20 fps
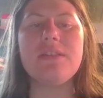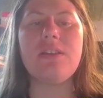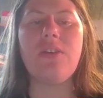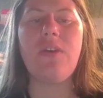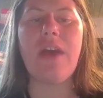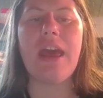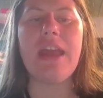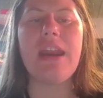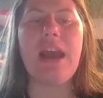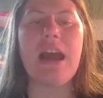
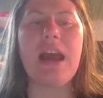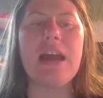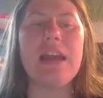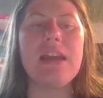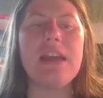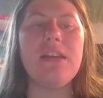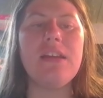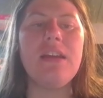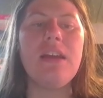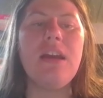So N
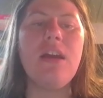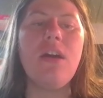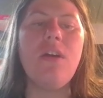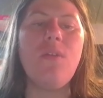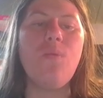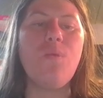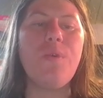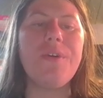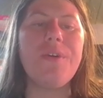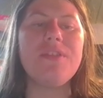I
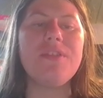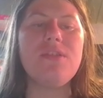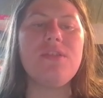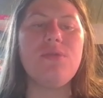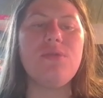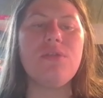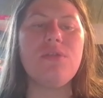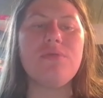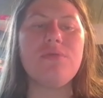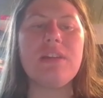1,
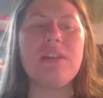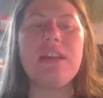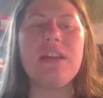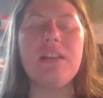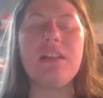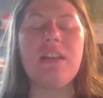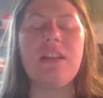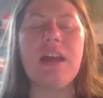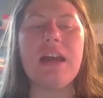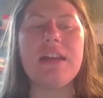2, 3
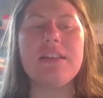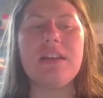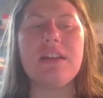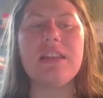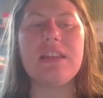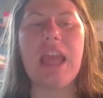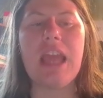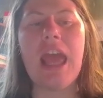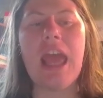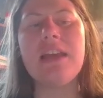lines
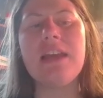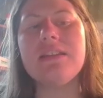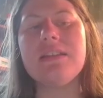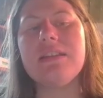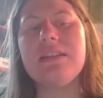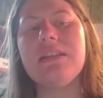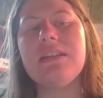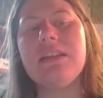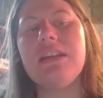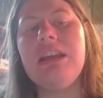on the
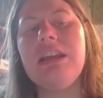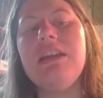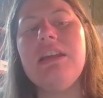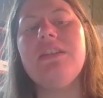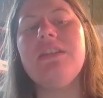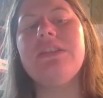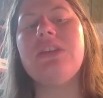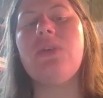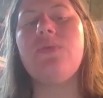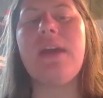S
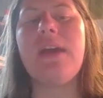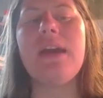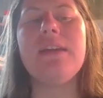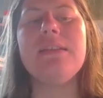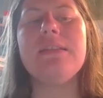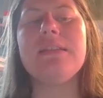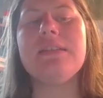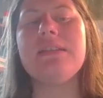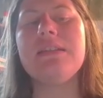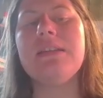E. So
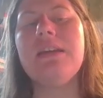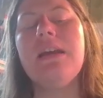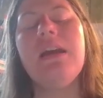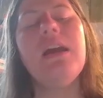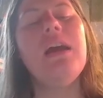nice.